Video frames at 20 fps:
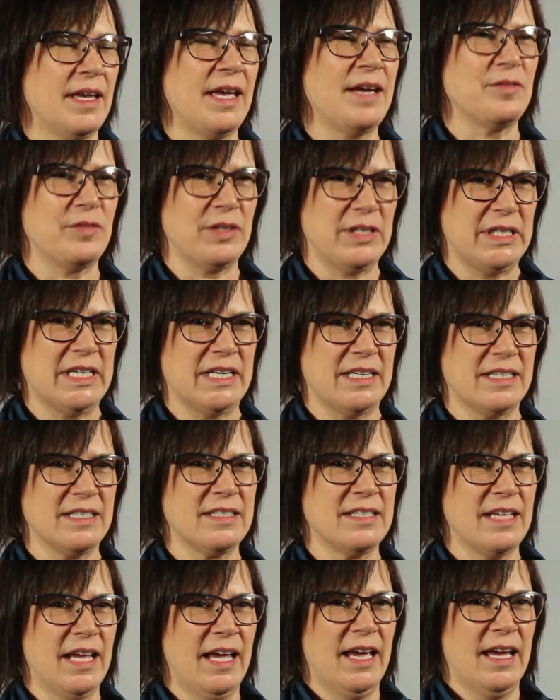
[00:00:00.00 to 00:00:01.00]
It really
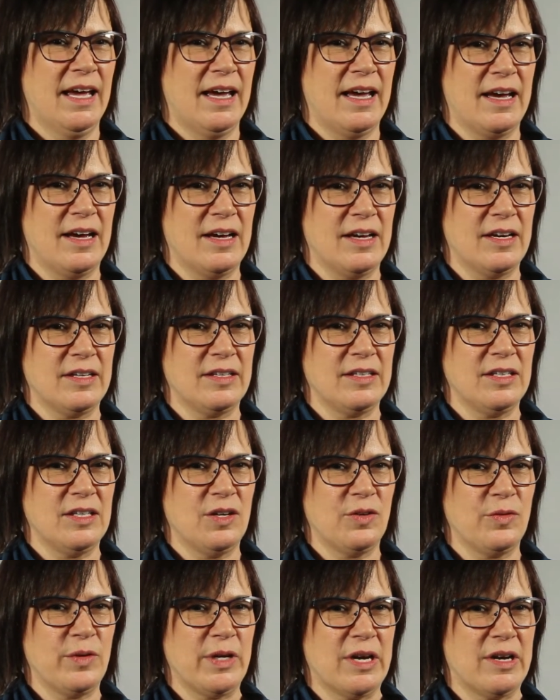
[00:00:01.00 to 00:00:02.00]
does. You
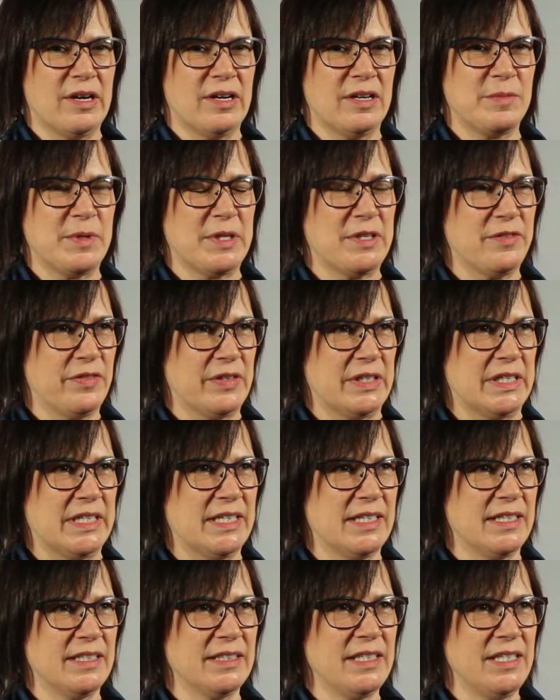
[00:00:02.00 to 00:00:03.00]
know, we got a bit of
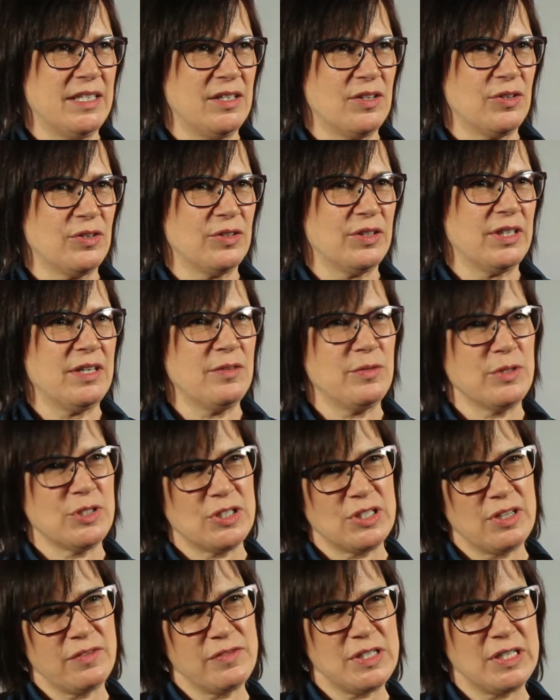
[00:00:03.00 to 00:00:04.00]
a lead early,
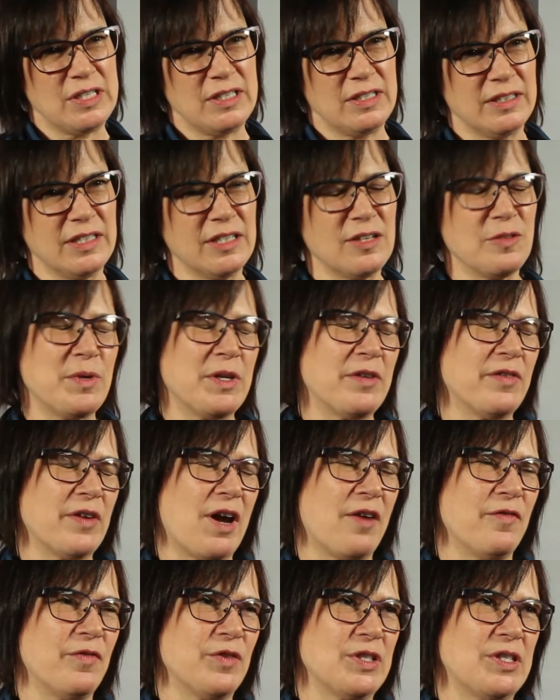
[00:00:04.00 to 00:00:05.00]
which gives you a little bit of a
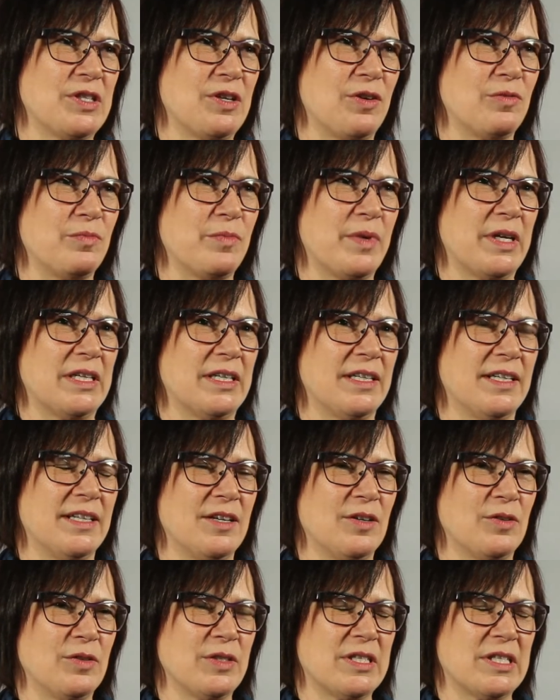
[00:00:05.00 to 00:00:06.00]
comfort zone, but, you
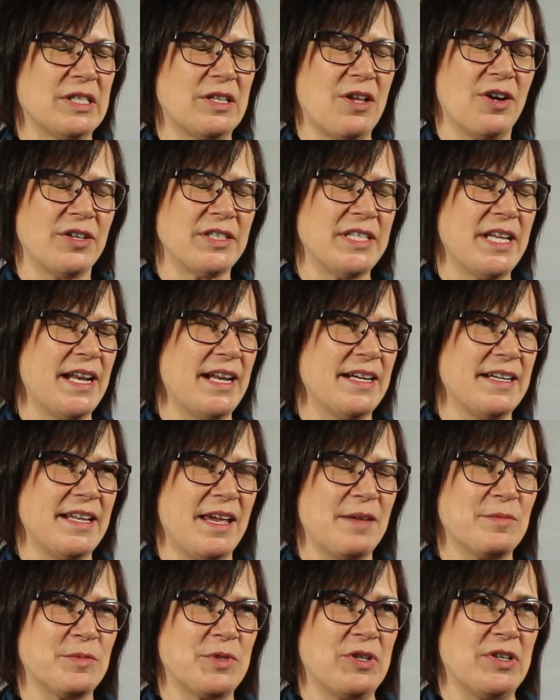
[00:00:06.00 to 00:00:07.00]
know, it's a long 10-end
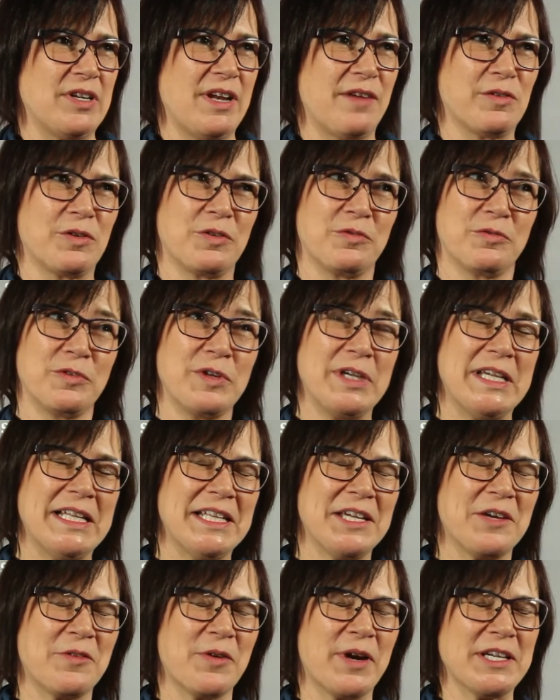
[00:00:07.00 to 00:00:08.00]
game, so you're never
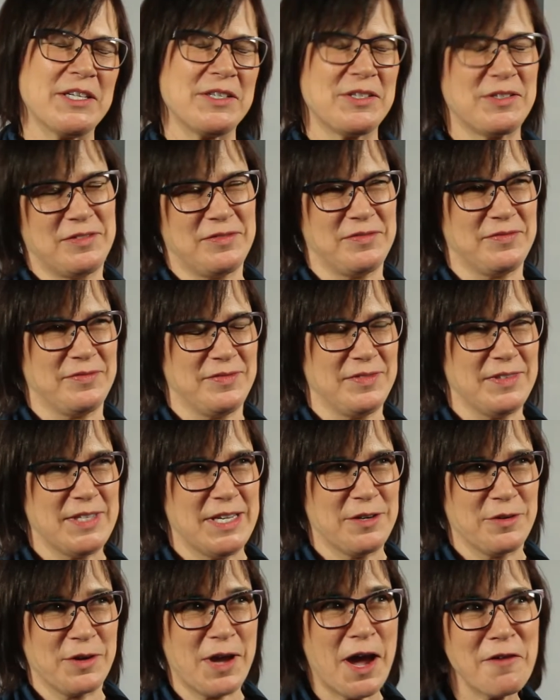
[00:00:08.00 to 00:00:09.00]
really quite, you
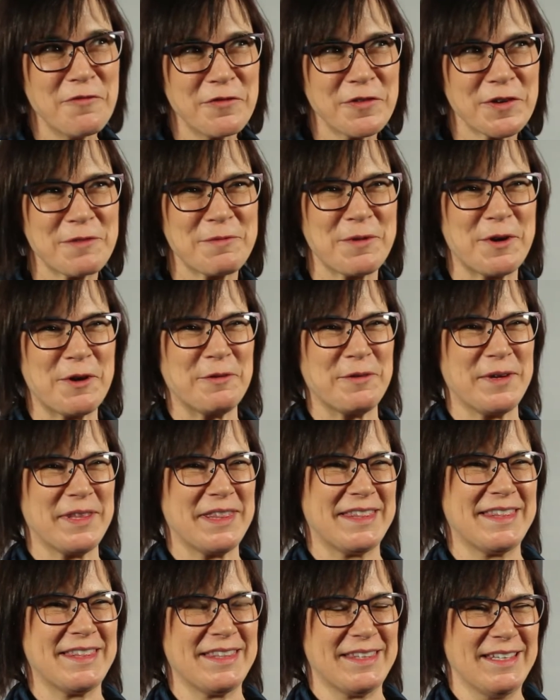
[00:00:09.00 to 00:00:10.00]
know, comfortable with
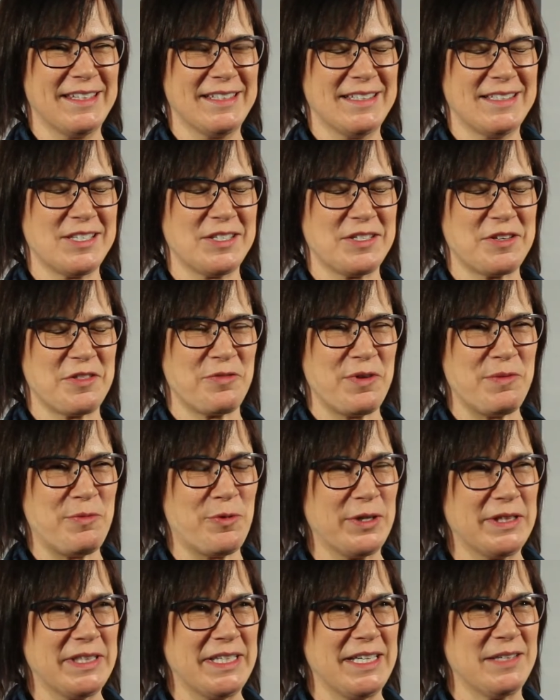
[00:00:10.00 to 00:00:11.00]
just a
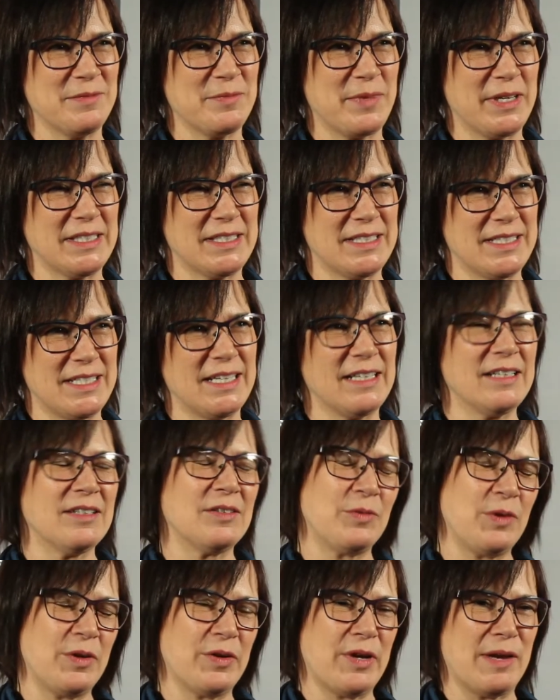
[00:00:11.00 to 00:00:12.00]
three-point lead, but
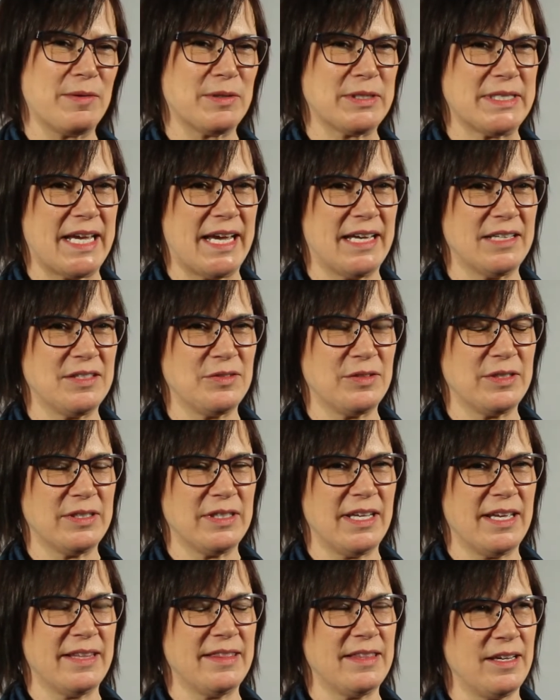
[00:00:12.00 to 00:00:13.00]
we were able to add to it in
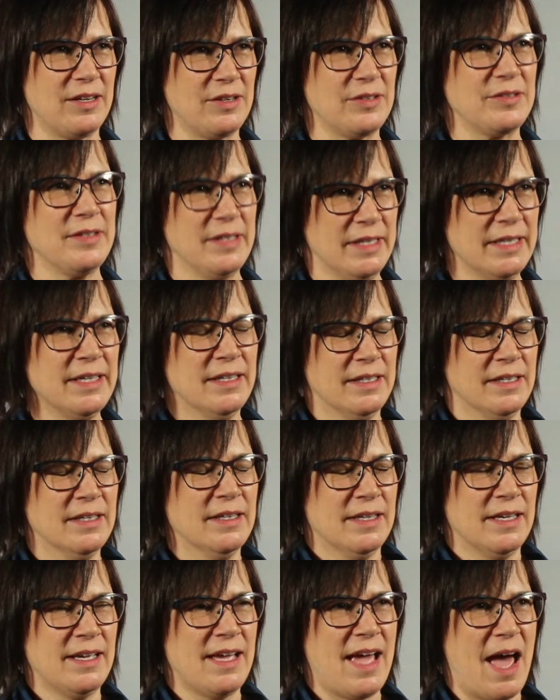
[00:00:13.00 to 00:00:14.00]
the end there and
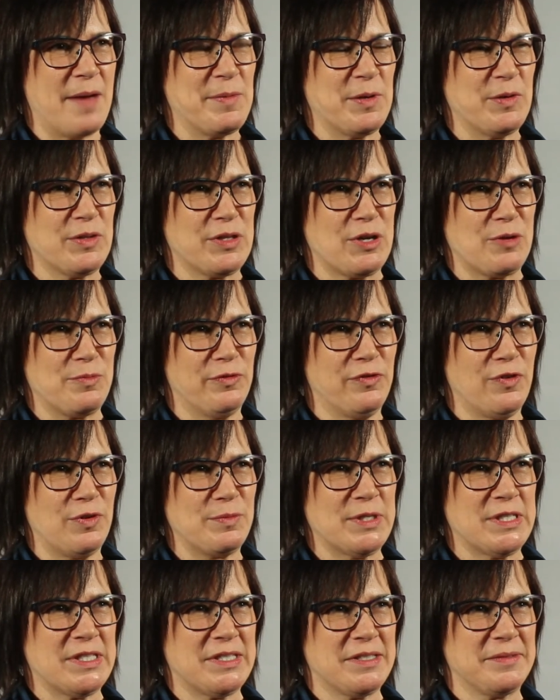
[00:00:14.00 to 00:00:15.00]
happy with our
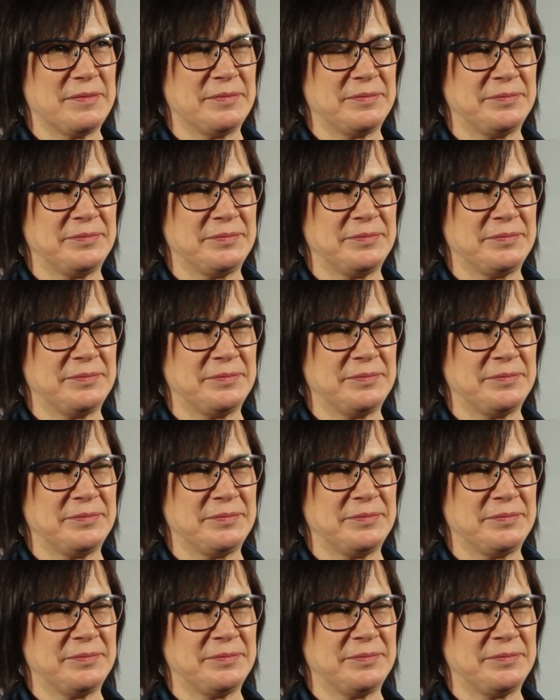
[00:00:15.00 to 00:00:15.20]
performance.